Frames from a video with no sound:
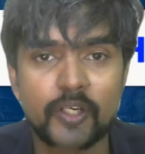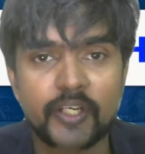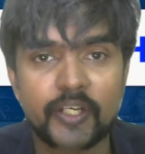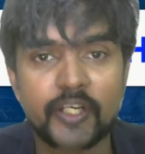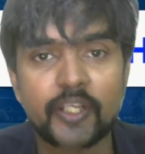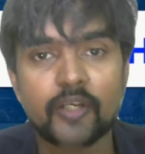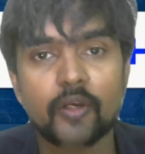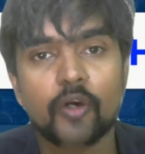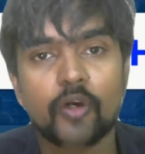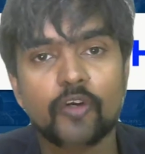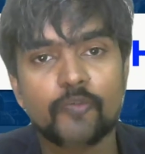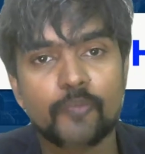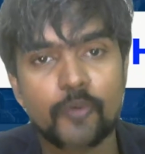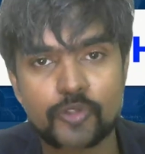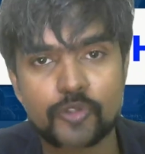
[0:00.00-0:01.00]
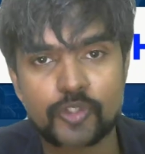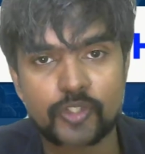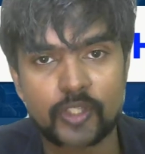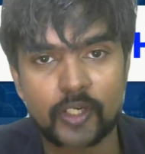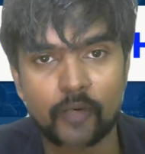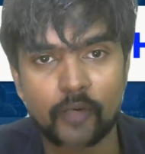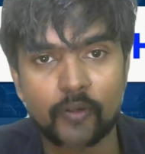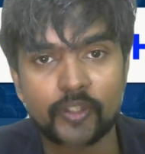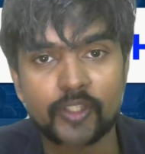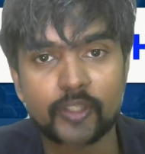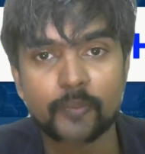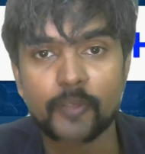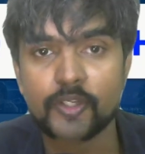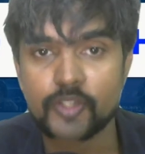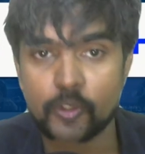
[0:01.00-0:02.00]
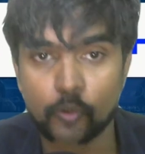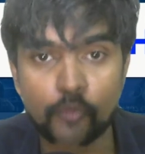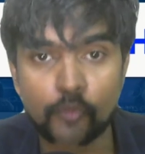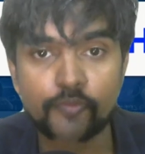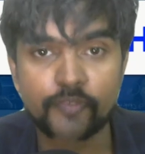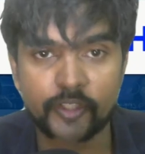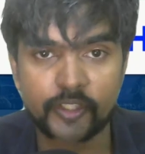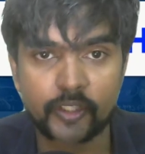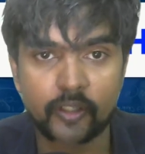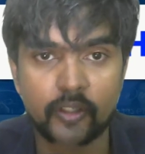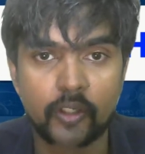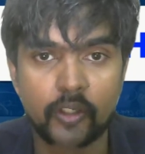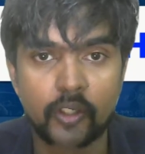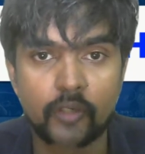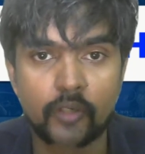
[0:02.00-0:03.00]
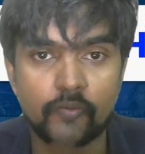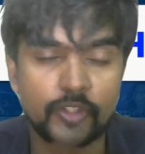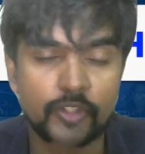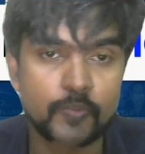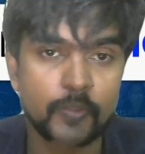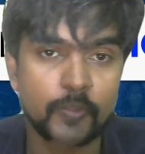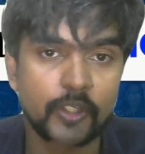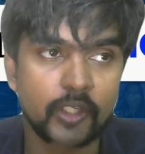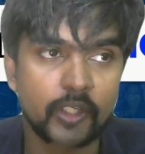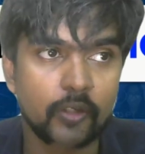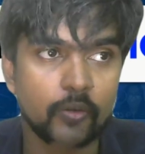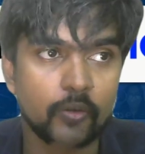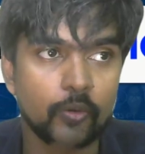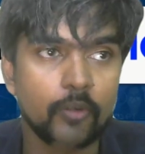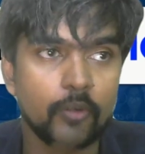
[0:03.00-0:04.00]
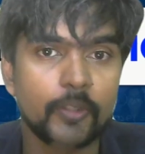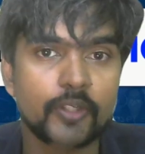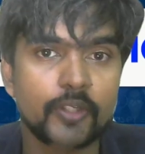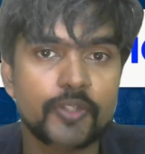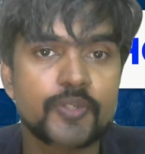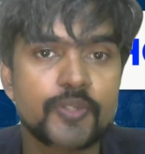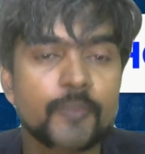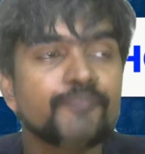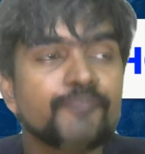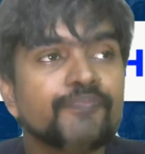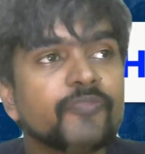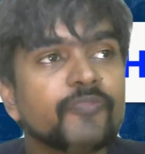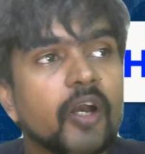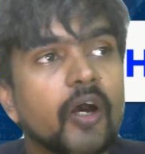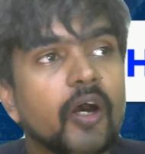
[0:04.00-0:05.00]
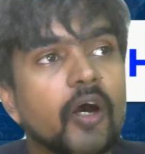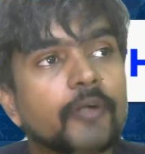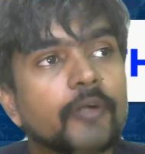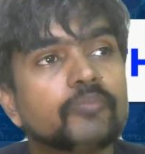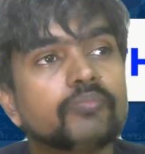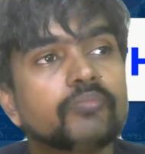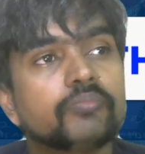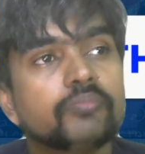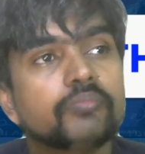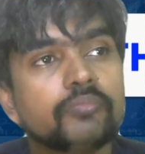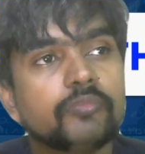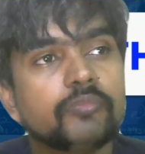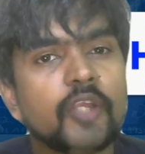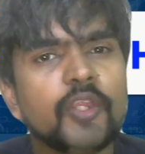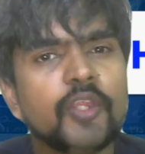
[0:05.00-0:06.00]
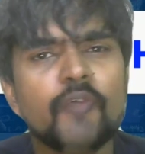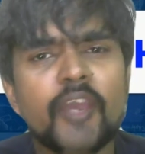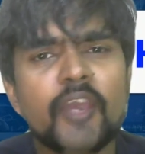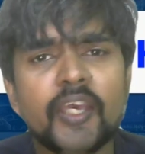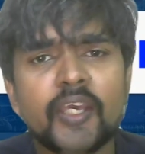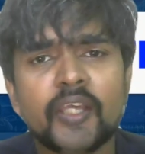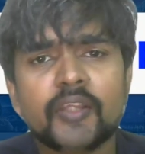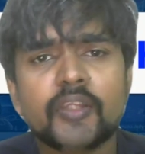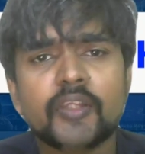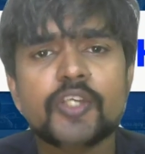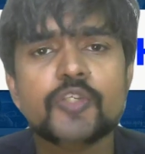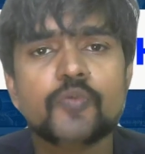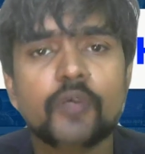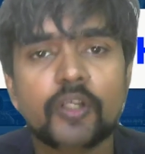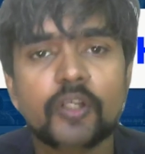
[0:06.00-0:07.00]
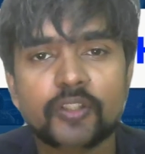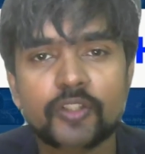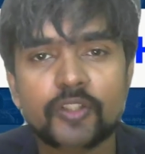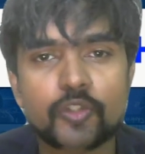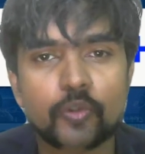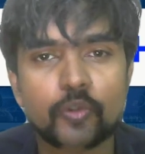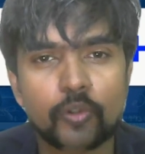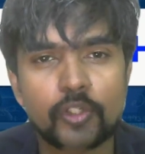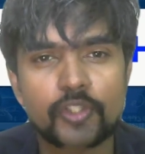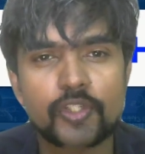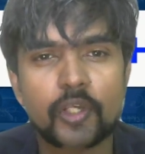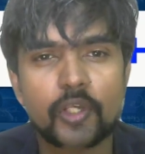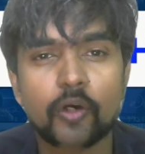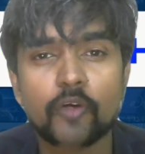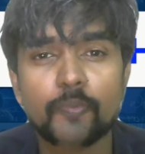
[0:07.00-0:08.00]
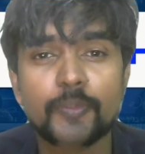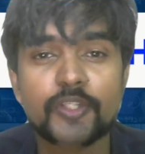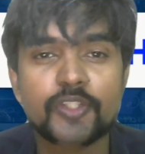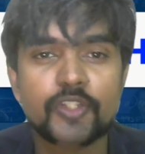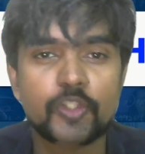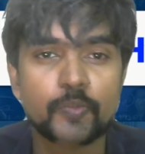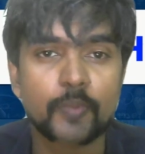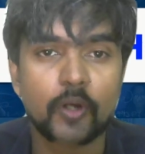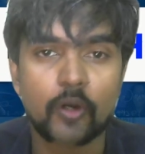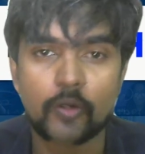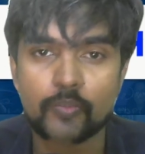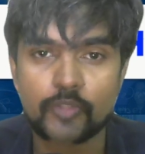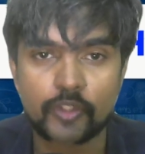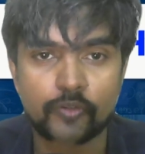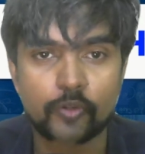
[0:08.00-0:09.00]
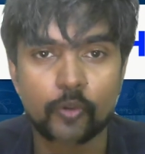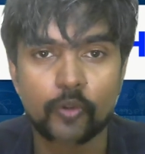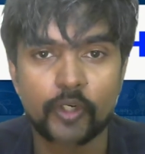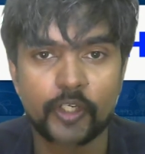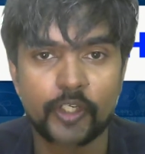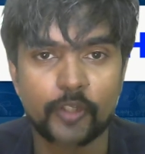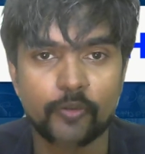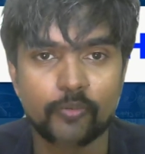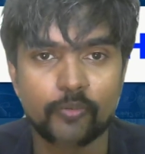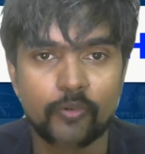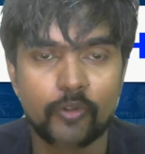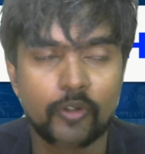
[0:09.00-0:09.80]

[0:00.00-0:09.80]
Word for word: been reading a lot of books till now i think makes a good fit for this particular role because uh, the way things work in this role is a lot of business problems are thrown at you